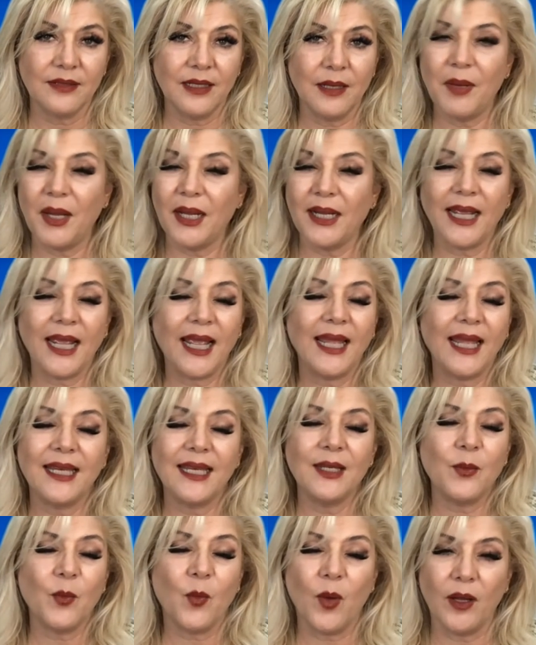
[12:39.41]
among
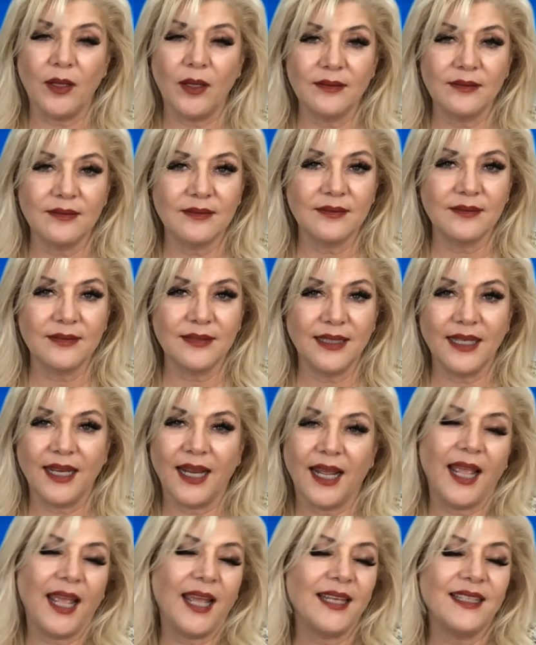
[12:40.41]
anyone,
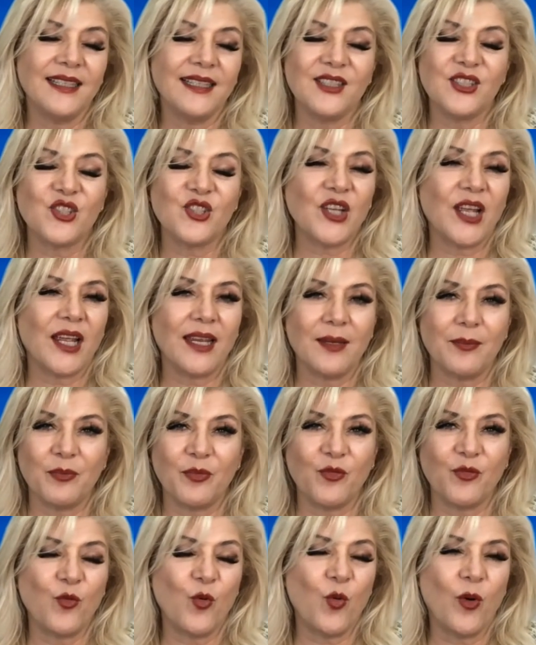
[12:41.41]
in any shape,
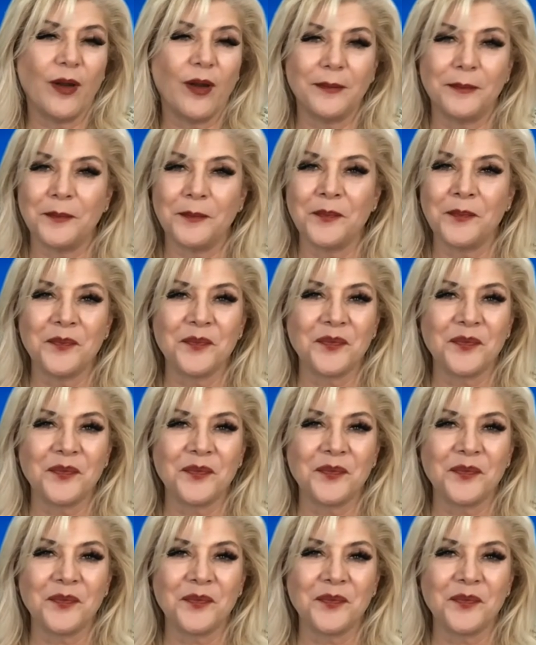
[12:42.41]
form,